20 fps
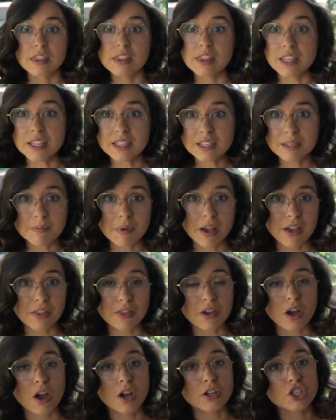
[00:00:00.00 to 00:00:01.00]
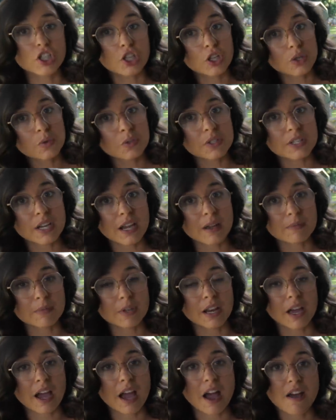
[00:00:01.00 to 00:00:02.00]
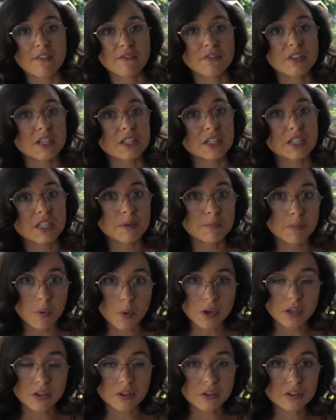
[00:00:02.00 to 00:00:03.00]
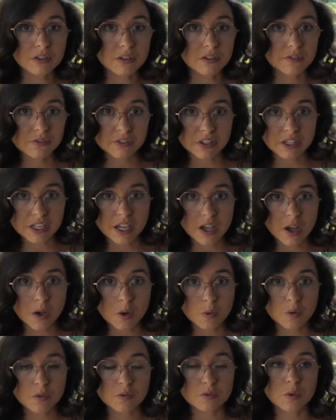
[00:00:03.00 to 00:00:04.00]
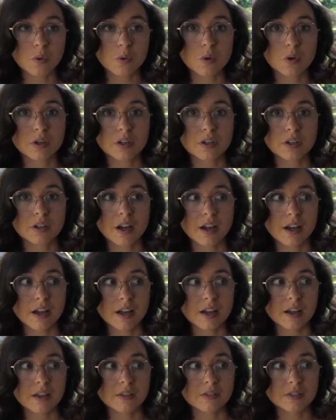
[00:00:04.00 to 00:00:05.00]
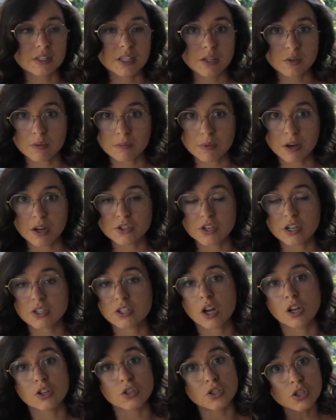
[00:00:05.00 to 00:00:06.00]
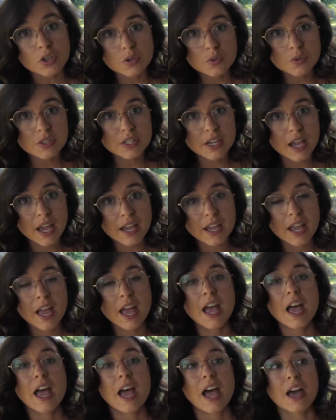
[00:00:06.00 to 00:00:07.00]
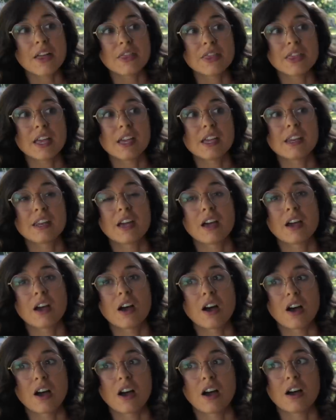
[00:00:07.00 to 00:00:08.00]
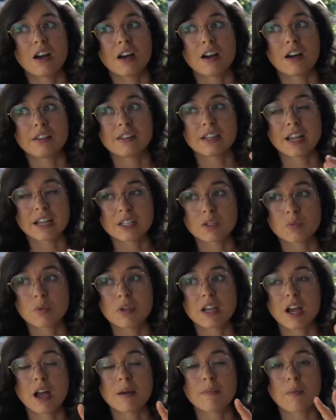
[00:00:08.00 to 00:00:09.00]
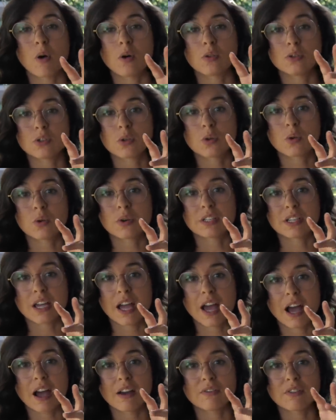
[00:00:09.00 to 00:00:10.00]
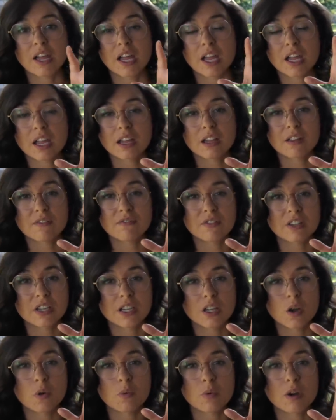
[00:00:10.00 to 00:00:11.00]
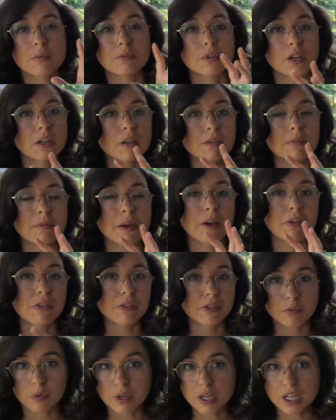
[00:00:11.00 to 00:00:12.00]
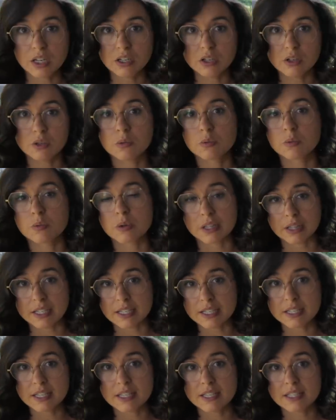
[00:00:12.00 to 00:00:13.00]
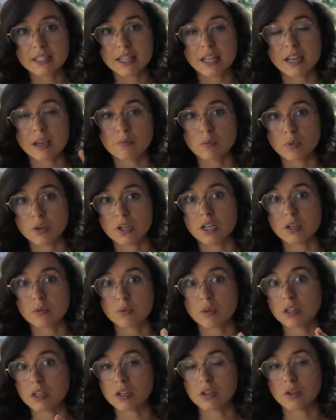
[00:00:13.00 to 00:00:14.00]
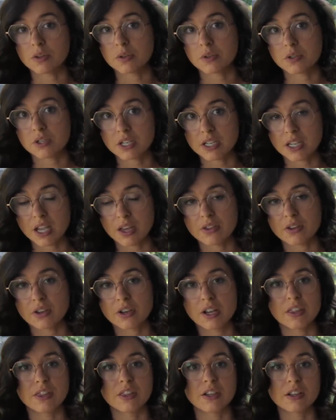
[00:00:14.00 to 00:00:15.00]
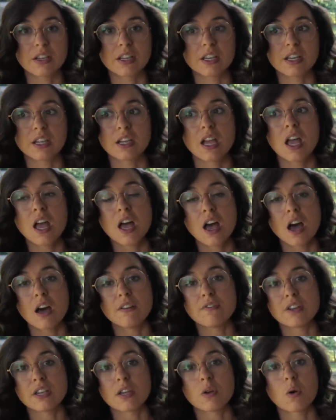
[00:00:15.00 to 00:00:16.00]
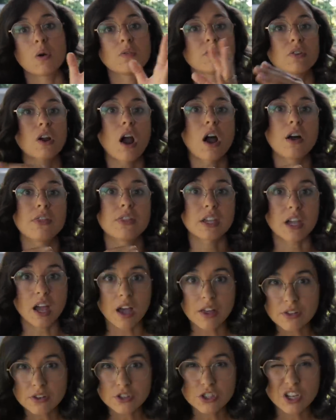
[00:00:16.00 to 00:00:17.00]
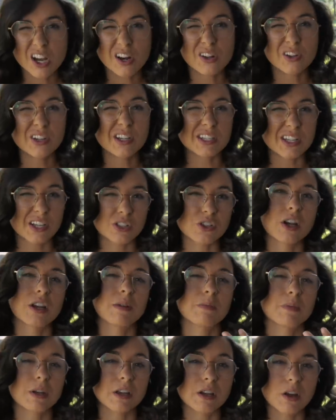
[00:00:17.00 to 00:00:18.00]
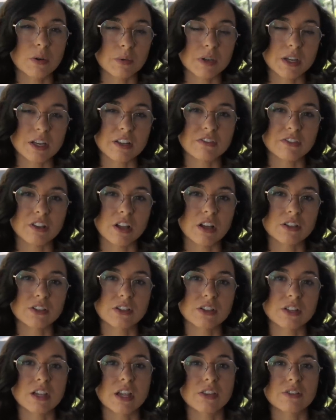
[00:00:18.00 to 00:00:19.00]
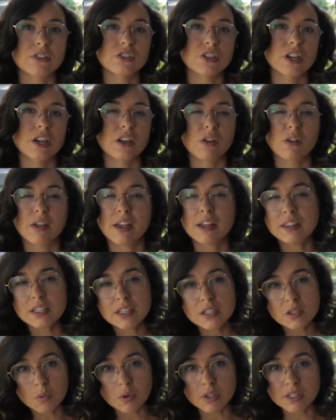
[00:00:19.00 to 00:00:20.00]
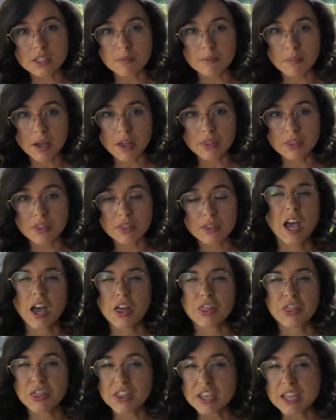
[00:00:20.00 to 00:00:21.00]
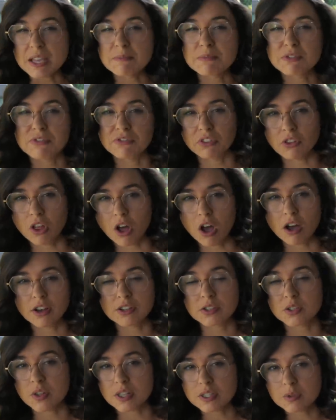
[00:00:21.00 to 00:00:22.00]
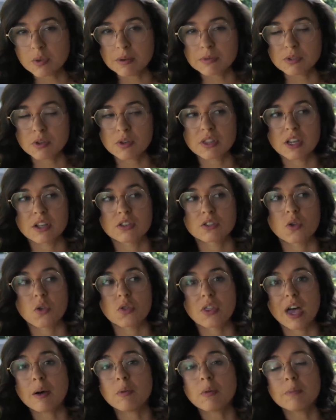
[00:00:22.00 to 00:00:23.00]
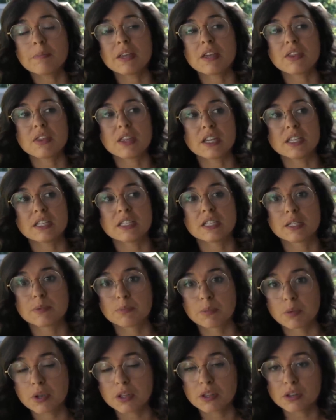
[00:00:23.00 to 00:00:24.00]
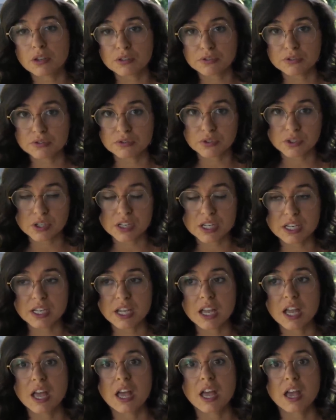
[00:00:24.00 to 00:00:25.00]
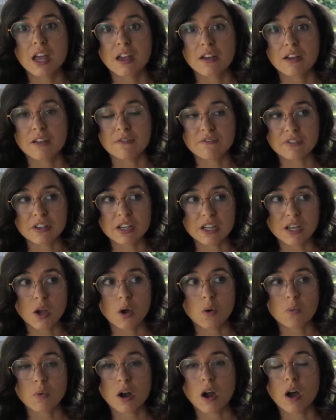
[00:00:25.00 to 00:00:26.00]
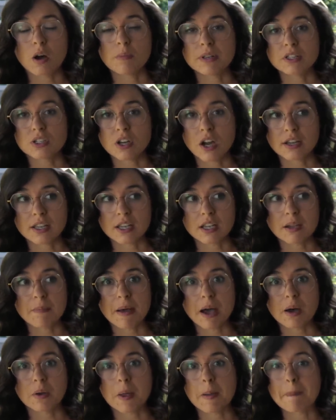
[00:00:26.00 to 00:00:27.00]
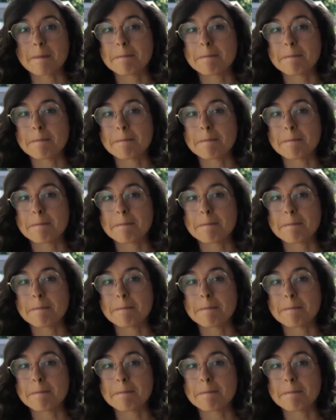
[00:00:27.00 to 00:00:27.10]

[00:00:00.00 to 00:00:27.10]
this month on Tuesday, I'm gonna have the spoiler video for uh, Secret Project on Tuesday, and then uh, next week I'm also going to have a video where I'm talking about three new releases that I'm reading really close together, and they're getting a video over on the other channel because I try to bring a reading vlog to the other channel at least once a month, a themed vlog. So that's what I'm doing there. So that will be the spoiler-free video where I'll be talking about it